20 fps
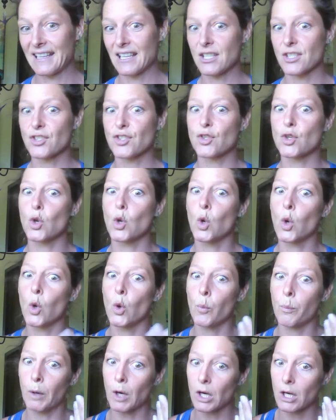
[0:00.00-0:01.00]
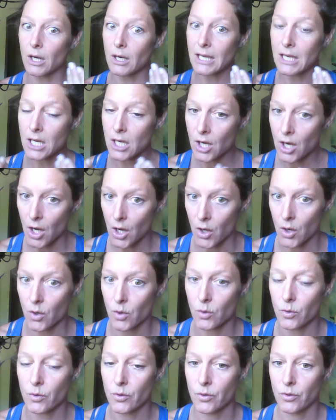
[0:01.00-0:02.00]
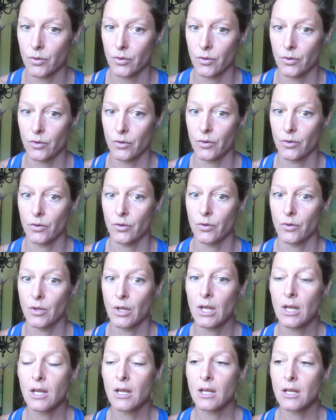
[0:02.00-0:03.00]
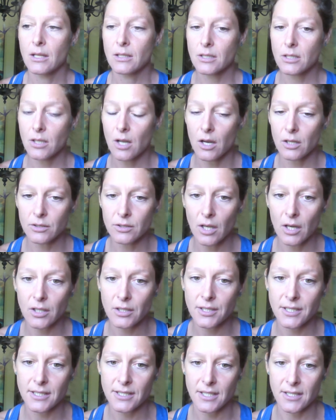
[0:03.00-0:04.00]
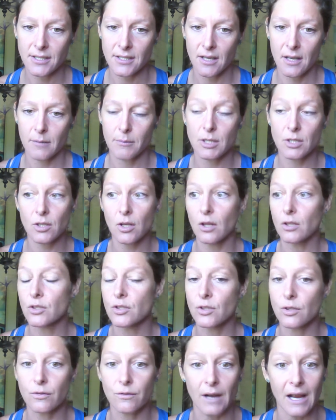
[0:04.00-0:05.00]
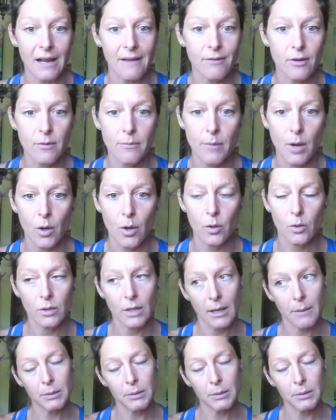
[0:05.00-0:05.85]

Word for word: it is. Super ego. Yeah. It's called narcissism. It's called survival mode,